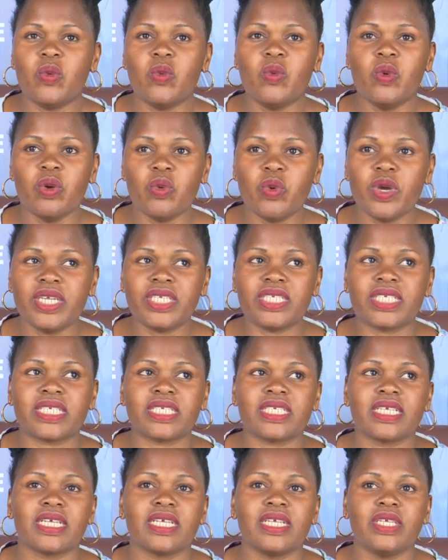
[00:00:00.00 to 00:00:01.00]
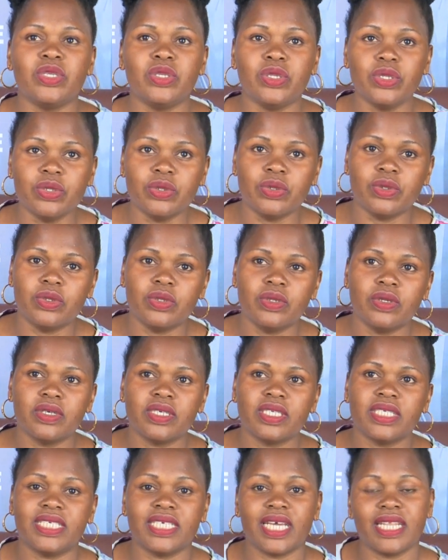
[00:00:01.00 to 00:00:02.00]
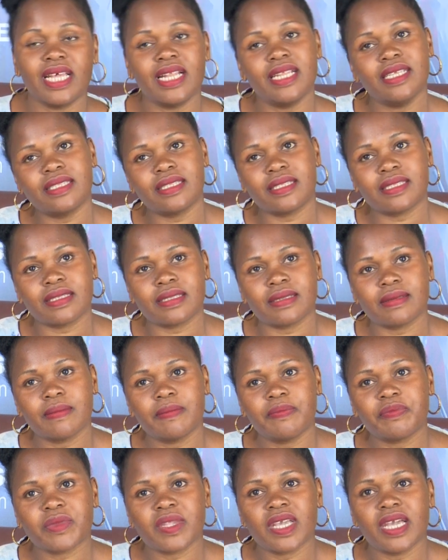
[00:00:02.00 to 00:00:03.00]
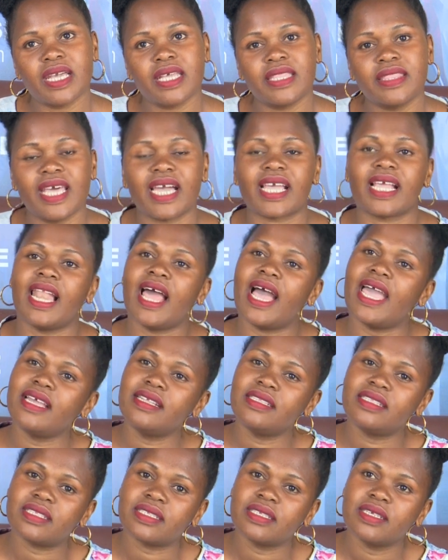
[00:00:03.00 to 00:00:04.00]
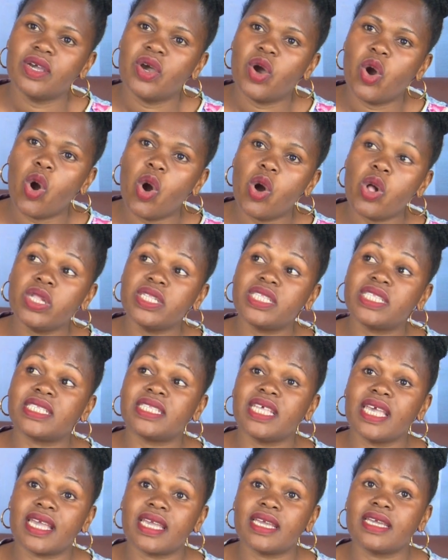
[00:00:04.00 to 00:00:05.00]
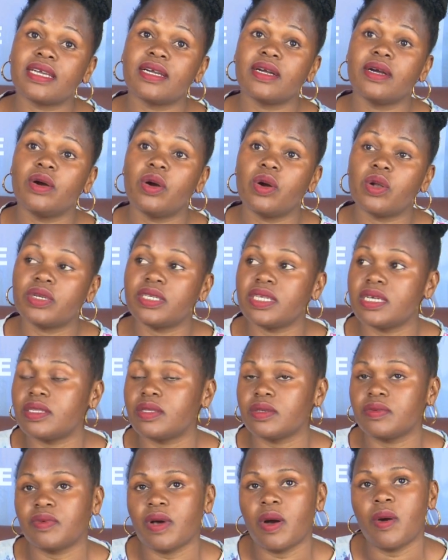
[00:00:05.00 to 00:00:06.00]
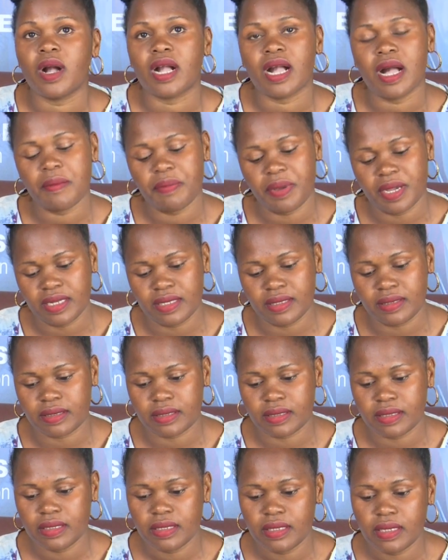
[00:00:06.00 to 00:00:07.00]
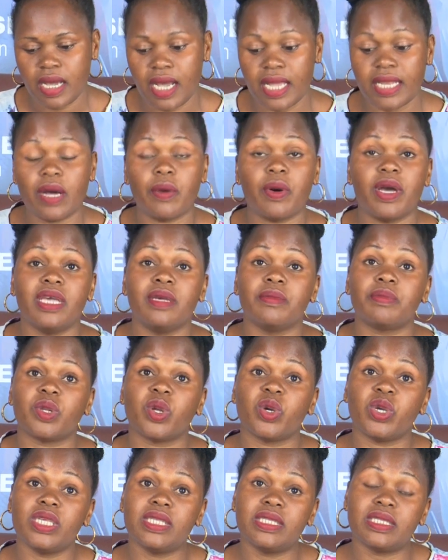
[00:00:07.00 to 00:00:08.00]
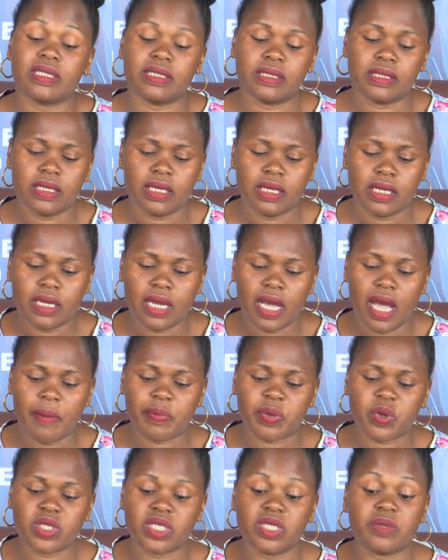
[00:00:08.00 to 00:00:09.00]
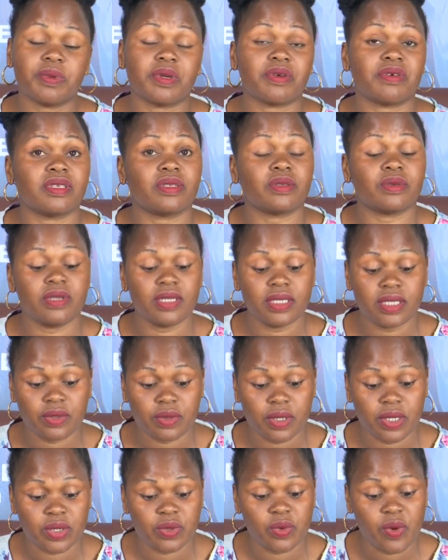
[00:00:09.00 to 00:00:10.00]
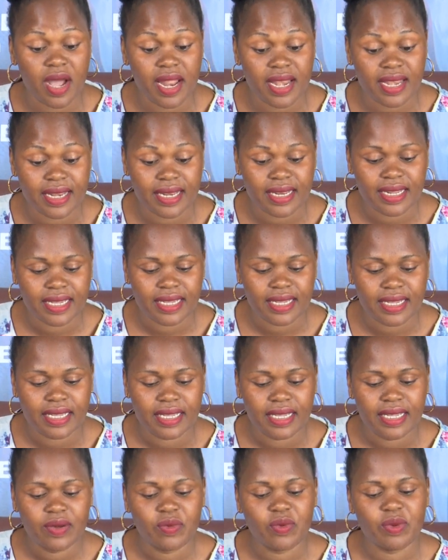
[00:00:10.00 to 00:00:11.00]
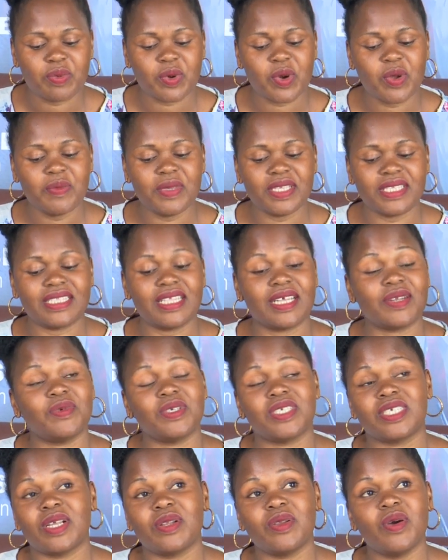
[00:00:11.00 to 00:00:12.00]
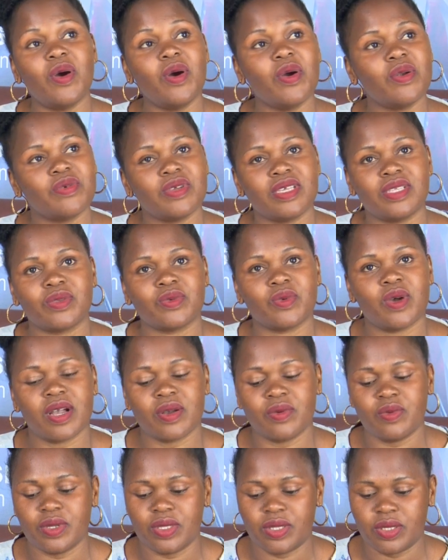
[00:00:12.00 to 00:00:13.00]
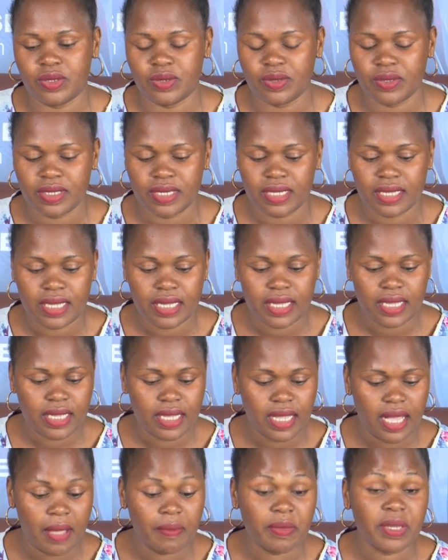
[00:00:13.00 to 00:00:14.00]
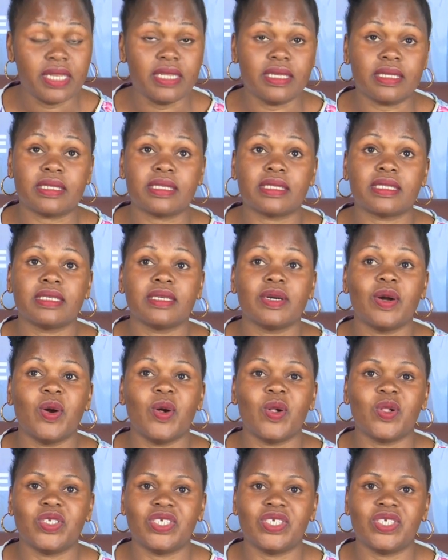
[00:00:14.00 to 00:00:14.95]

We wish you, journalists, the clients, all stakeholders of our companies, and our employees a prosperous 2021. We promise that we shall always work with you amidst all